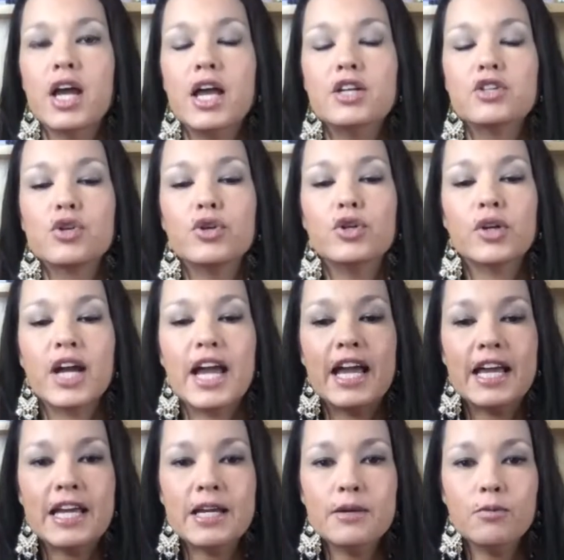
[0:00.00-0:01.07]
So you're
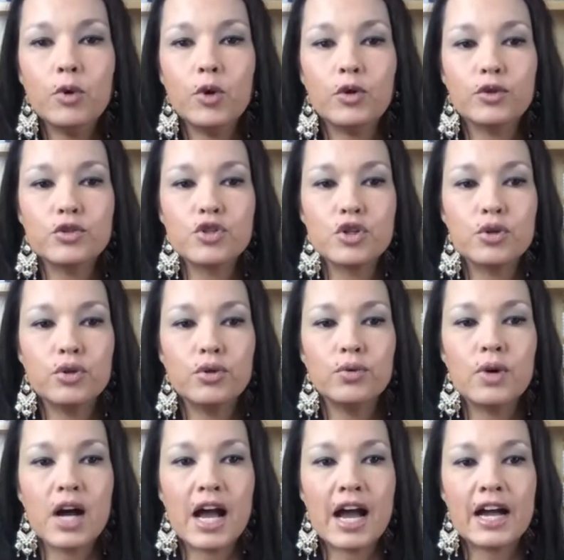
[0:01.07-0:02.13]
able to
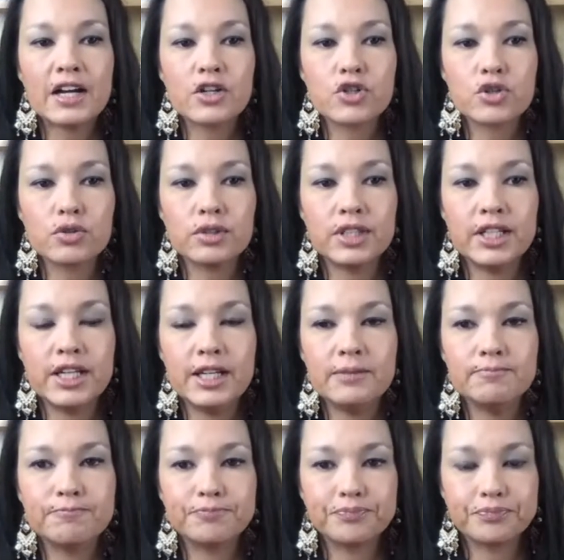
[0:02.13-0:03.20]
actually
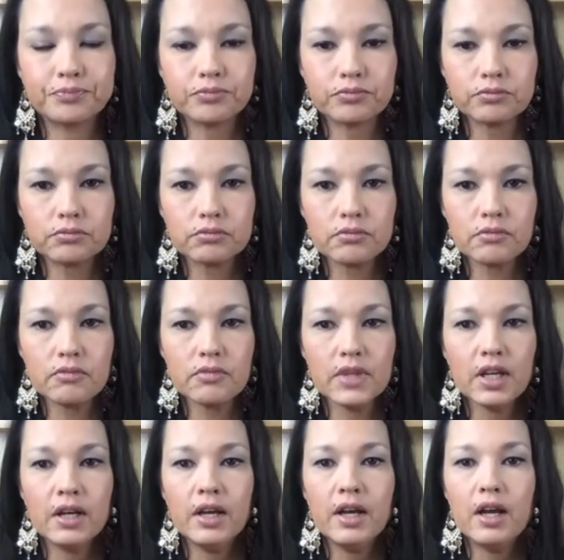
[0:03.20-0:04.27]

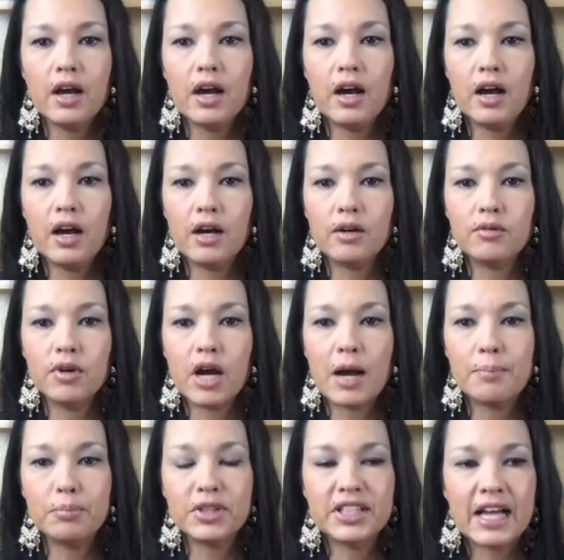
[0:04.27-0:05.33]

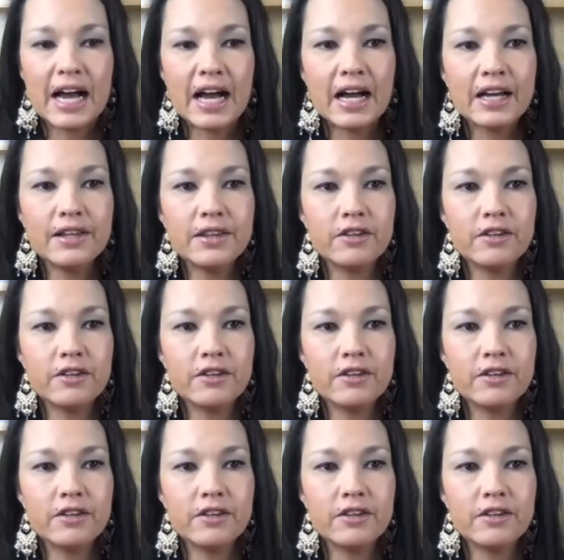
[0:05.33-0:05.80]
apply the